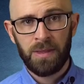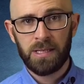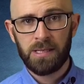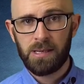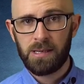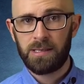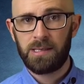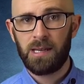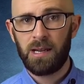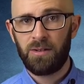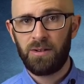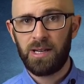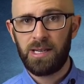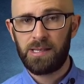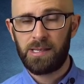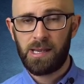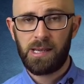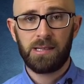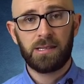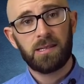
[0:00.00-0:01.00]
This
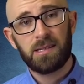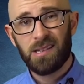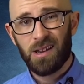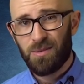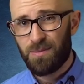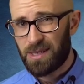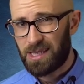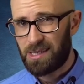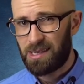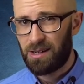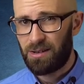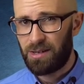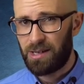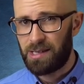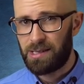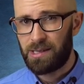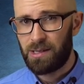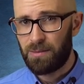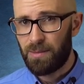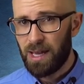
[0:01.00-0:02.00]
series is so
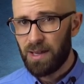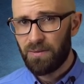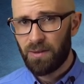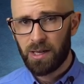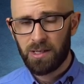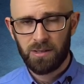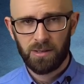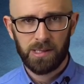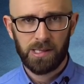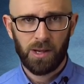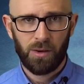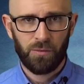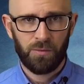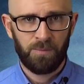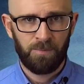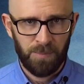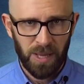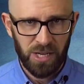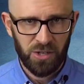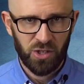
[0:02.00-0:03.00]
mysterious, you may find yourself
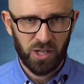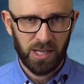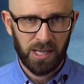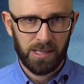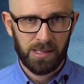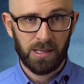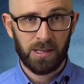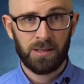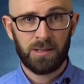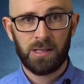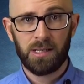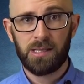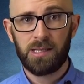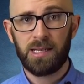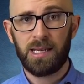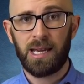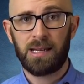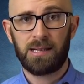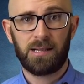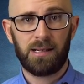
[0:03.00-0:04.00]
binging it just
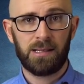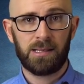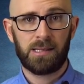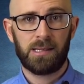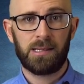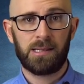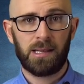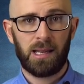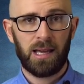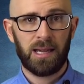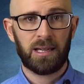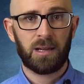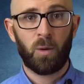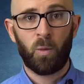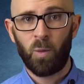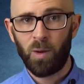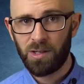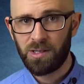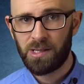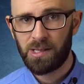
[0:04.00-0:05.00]
to get answers like,
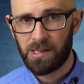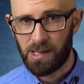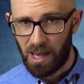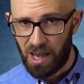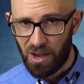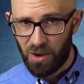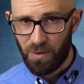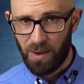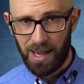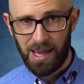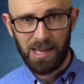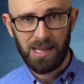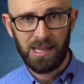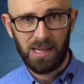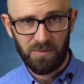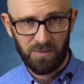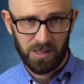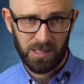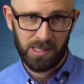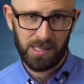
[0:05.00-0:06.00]
what does OA
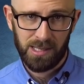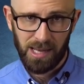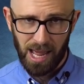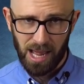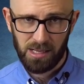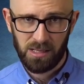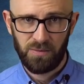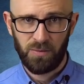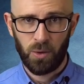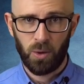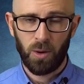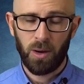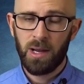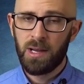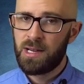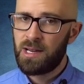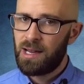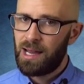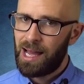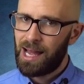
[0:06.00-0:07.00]
even stand for?
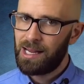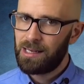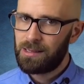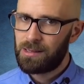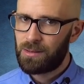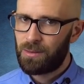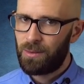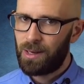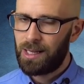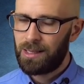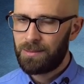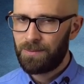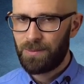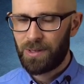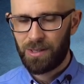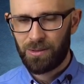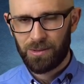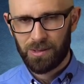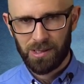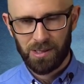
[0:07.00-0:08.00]
And, well,
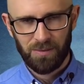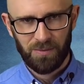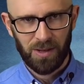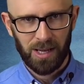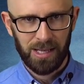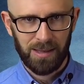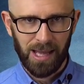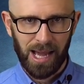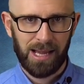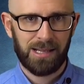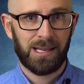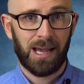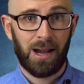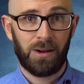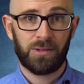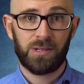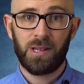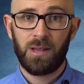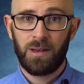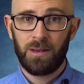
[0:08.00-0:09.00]
in order to find that
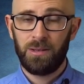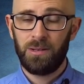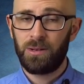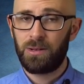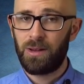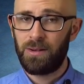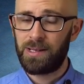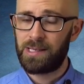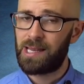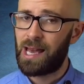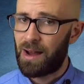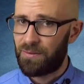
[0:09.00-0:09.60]
out, you're going to